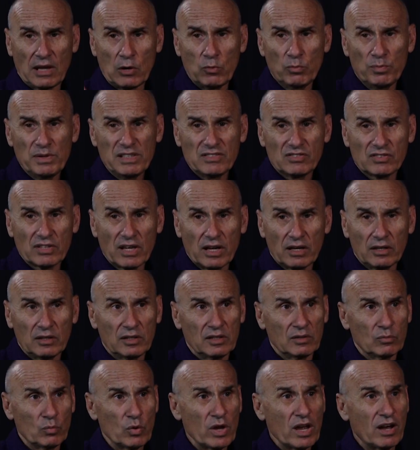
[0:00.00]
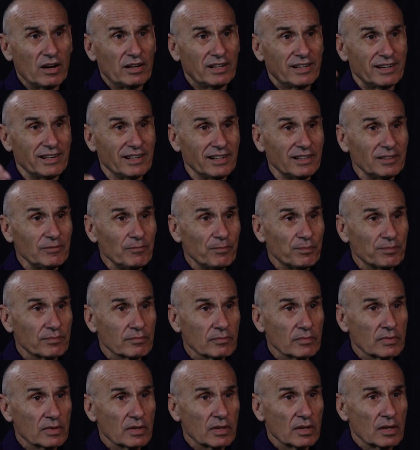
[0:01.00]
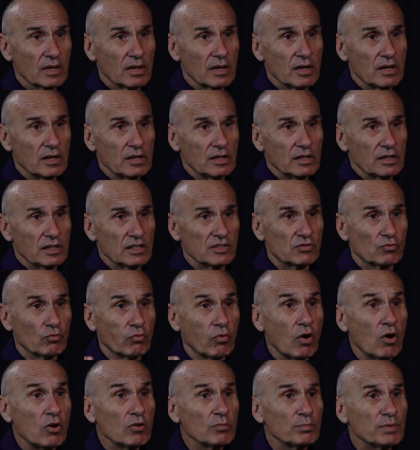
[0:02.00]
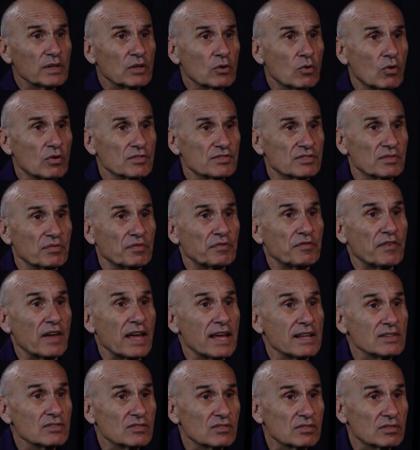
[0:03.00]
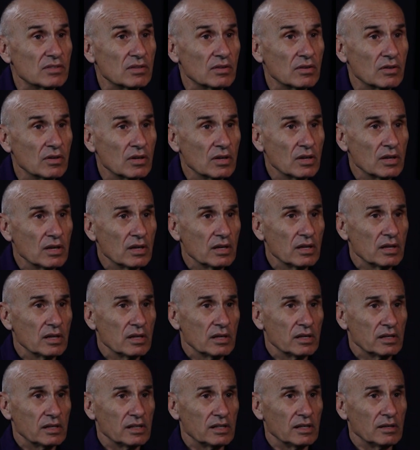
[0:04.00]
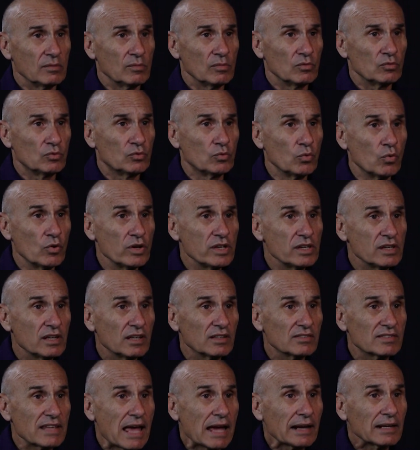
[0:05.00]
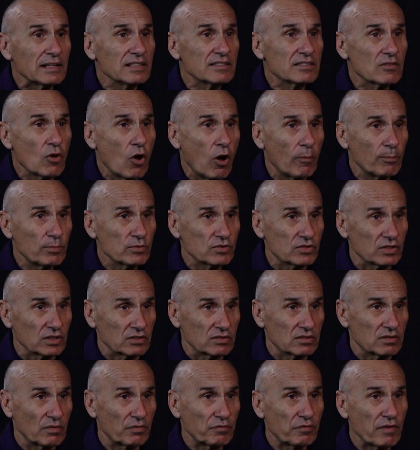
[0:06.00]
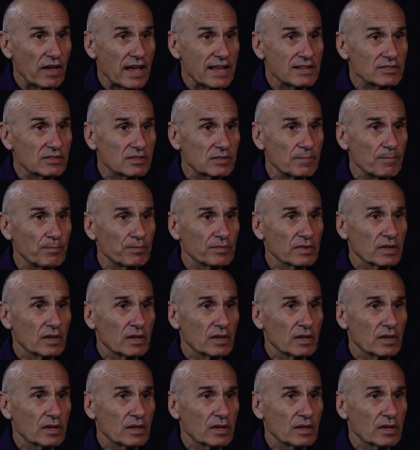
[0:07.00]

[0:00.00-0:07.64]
will be there and we are here, is wrong, because the fence doing exactly the opposite. The fence